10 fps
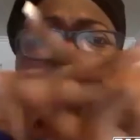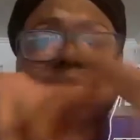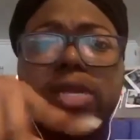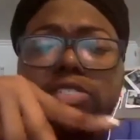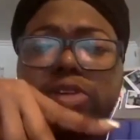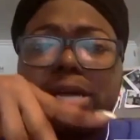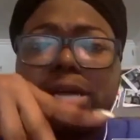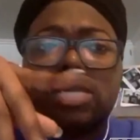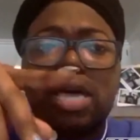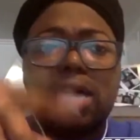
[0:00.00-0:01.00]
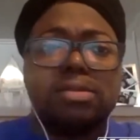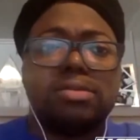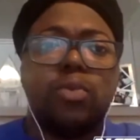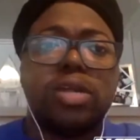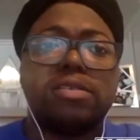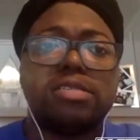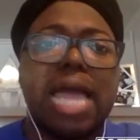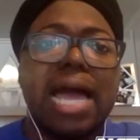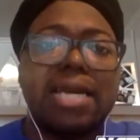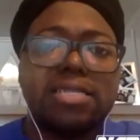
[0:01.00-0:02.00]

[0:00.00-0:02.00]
want to address one of Sky's